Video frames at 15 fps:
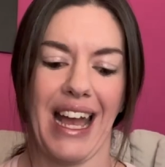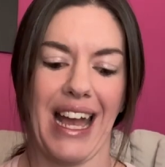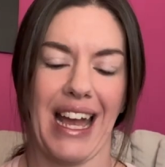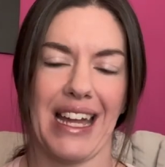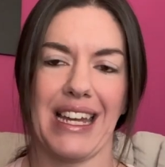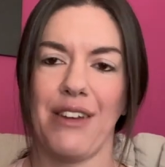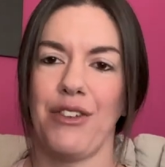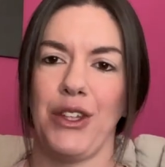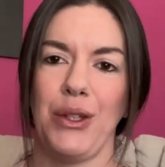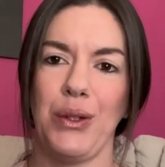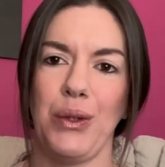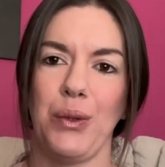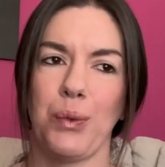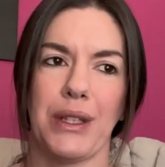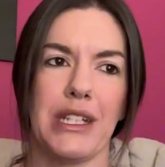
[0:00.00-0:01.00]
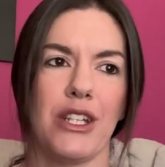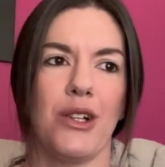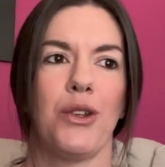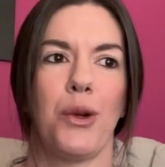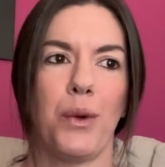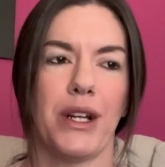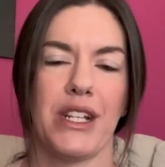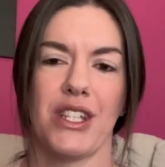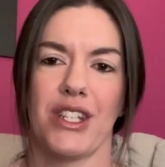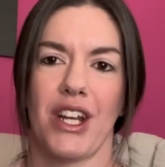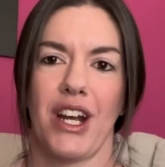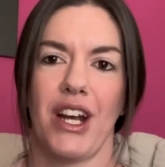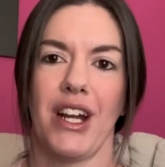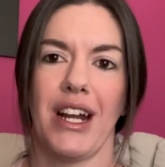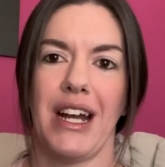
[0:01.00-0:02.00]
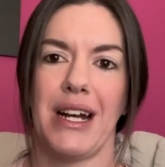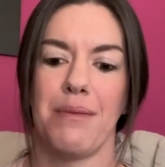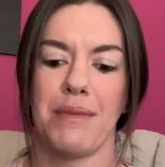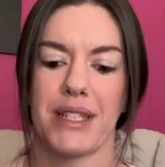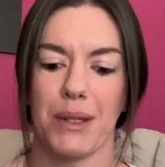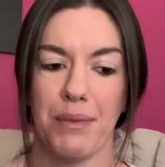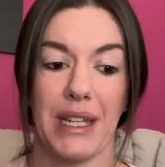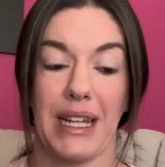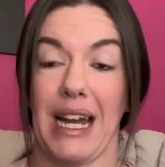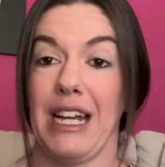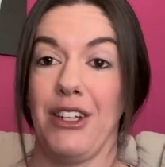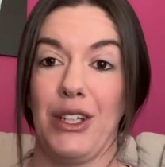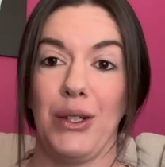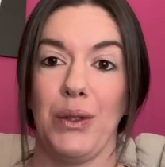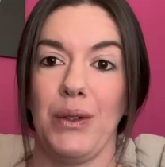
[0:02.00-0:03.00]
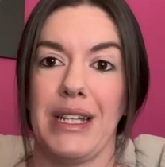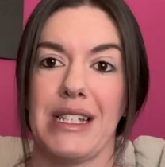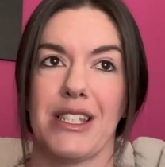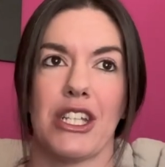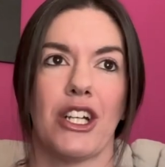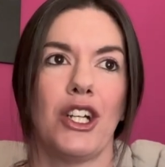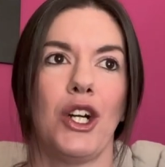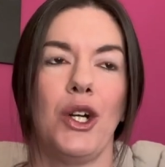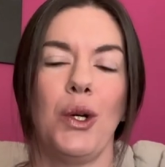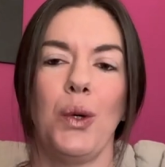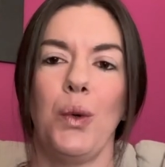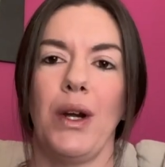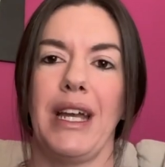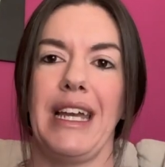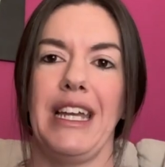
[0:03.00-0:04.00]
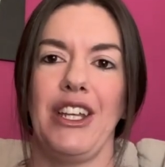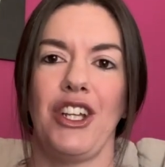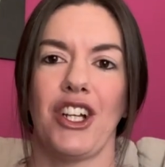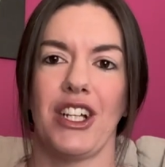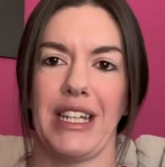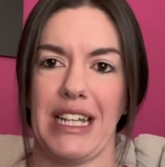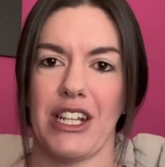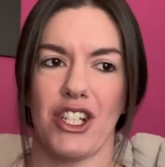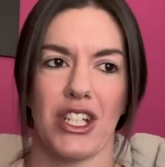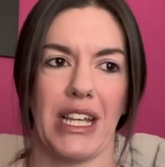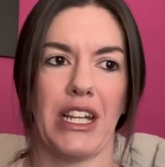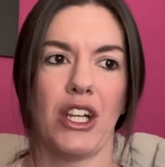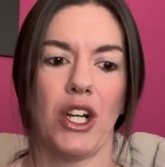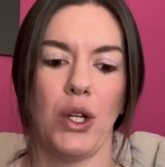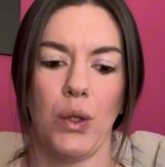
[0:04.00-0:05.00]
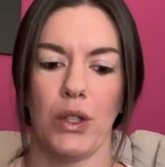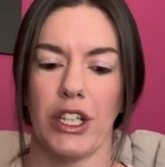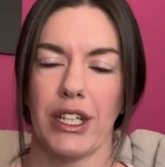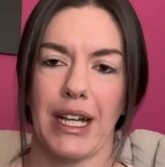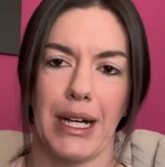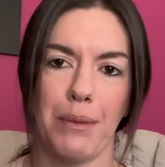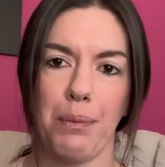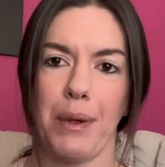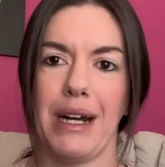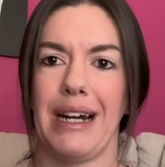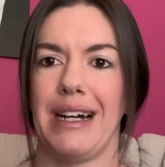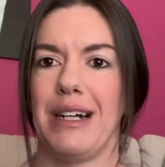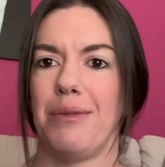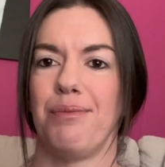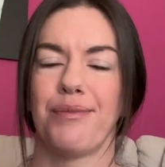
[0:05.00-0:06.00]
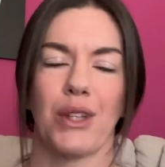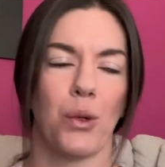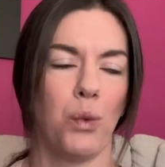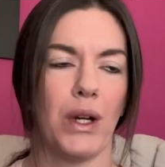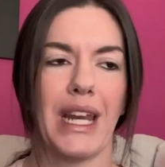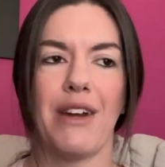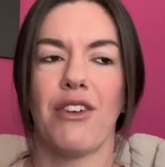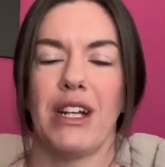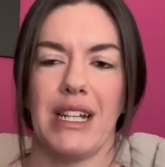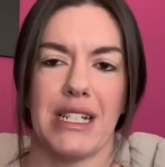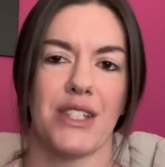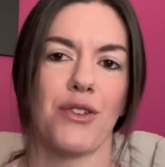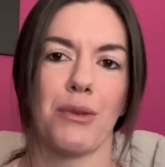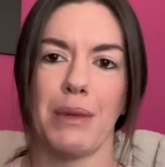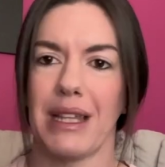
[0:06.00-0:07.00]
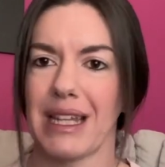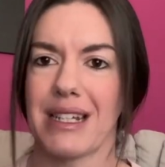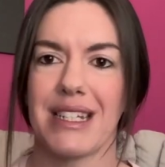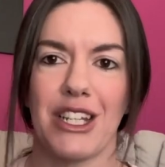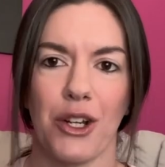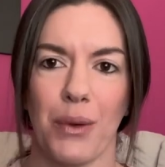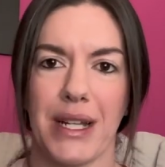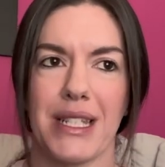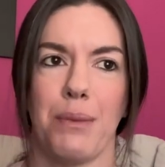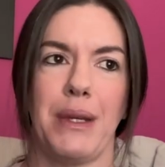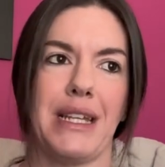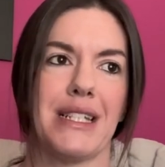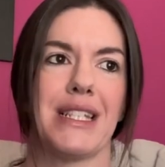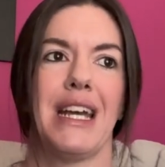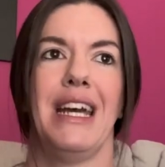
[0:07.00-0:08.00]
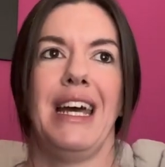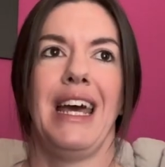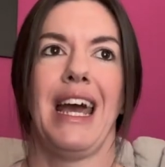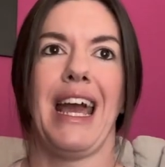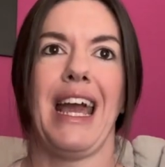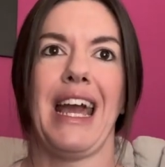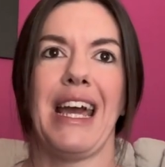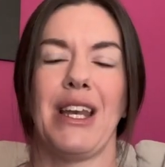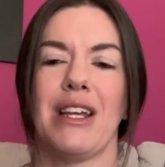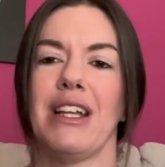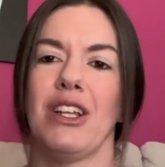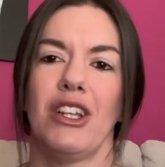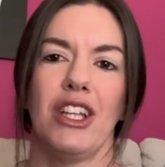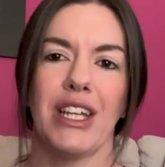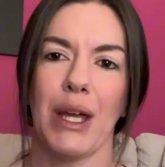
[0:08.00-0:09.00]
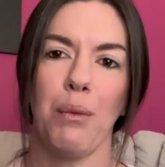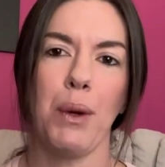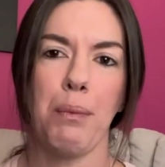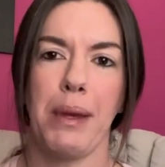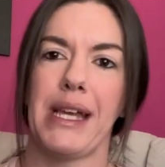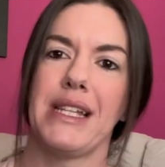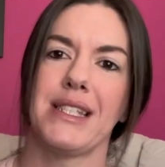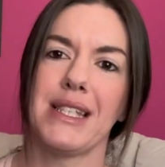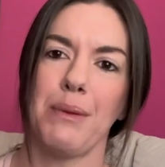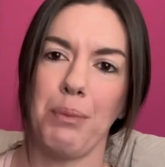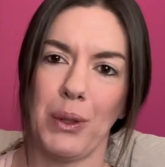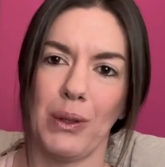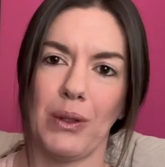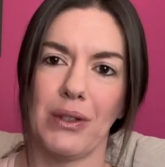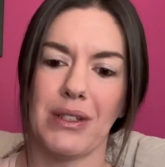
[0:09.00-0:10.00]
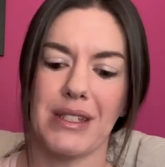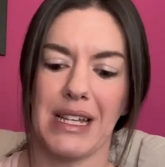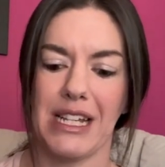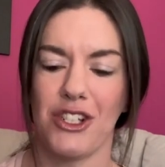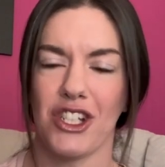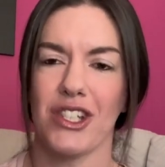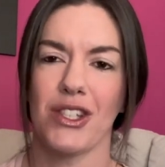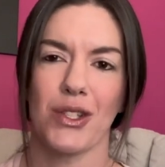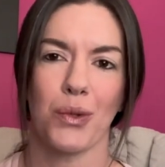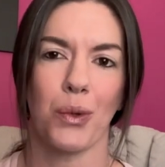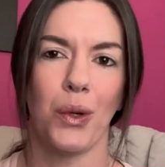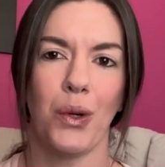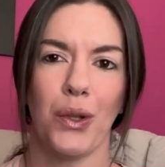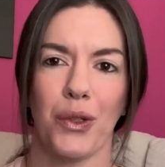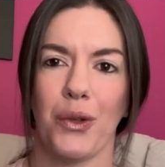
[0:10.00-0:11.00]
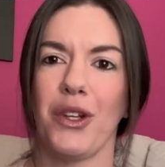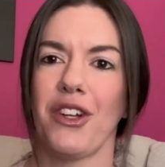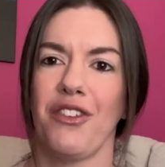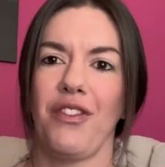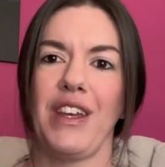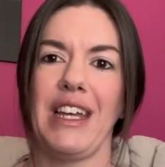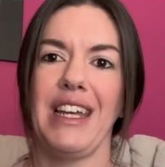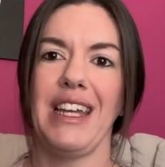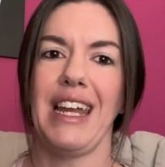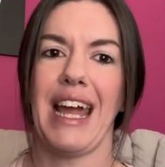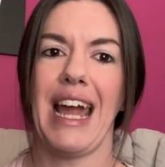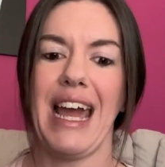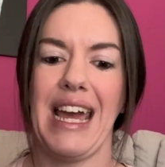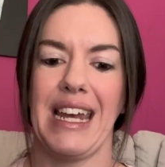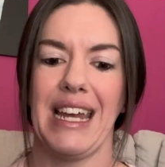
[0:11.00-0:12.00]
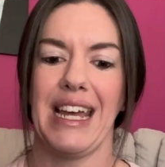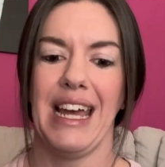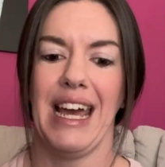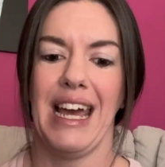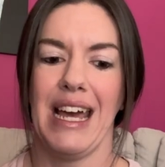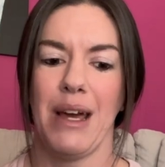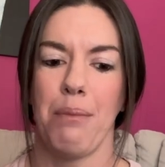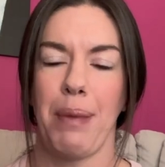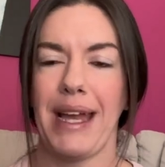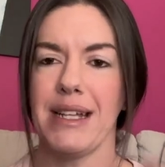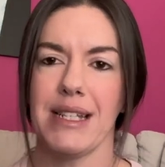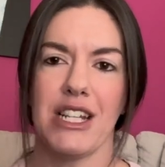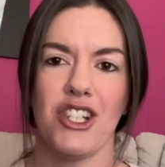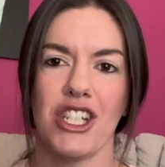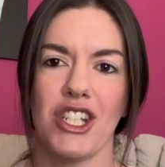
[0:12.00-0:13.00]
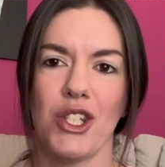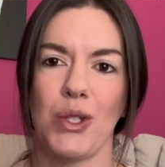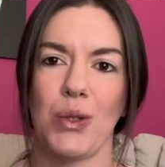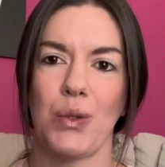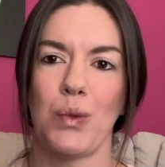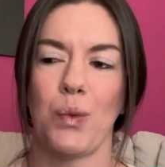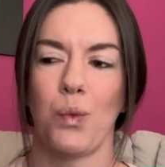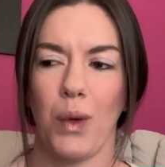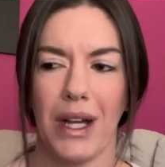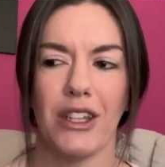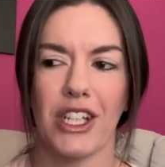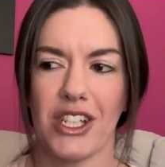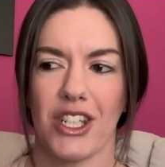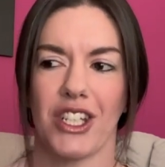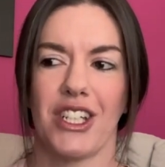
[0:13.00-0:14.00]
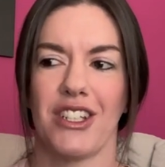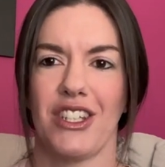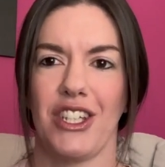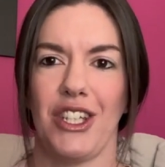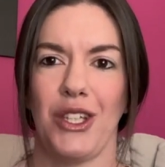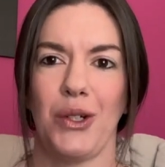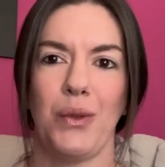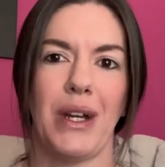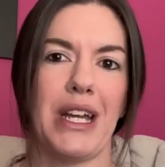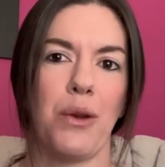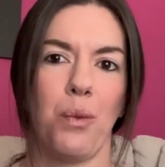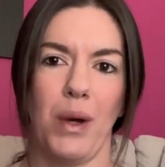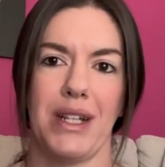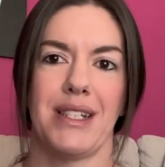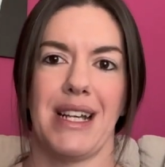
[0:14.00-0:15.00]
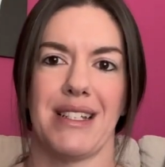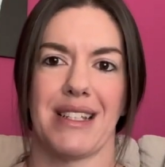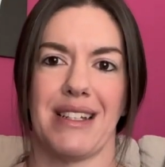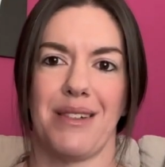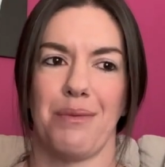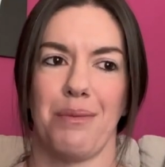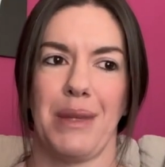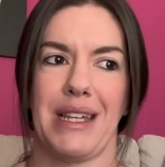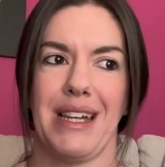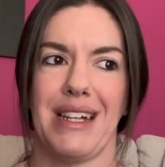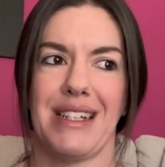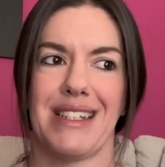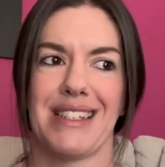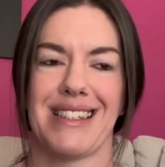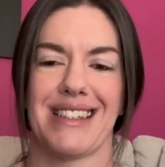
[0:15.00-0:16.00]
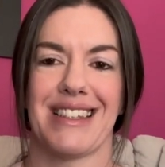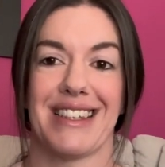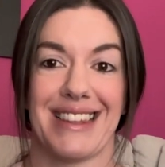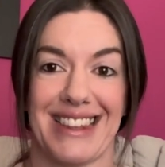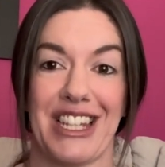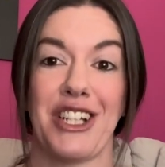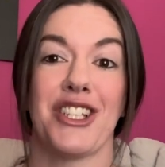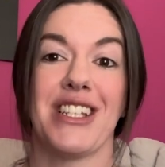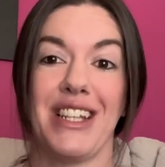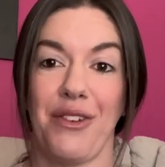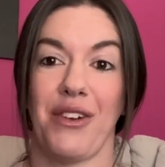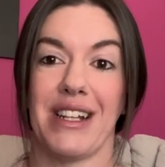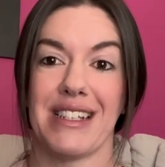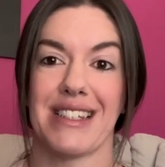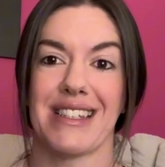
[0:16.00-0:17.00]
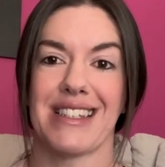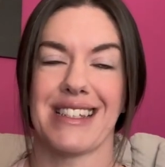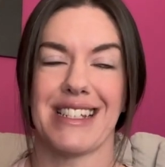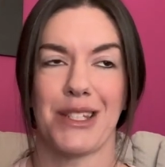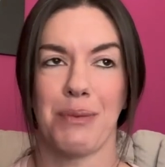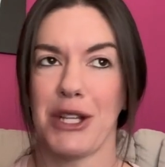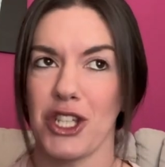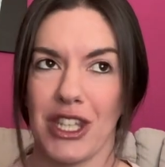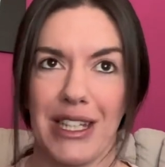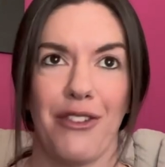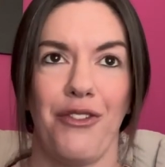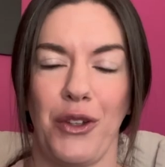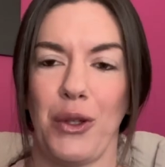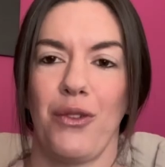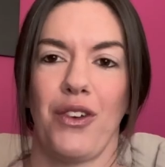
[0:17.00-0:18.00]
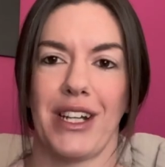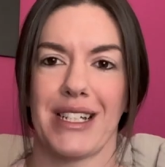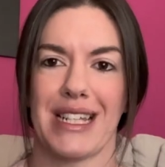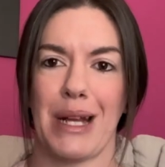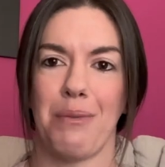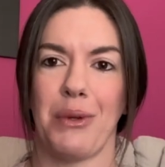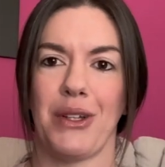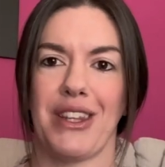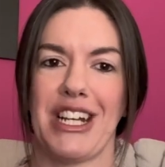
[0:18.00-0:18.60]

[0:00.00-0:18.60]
And if you really don't know where to start, something I do is go in your niche, like go look up whatever it is. For me, like dinner recipes, and look at what pins it pulls and just scroll through your feed and pay attention to what looks good to you and what doesn't, because there's a difference, especially in food, for example.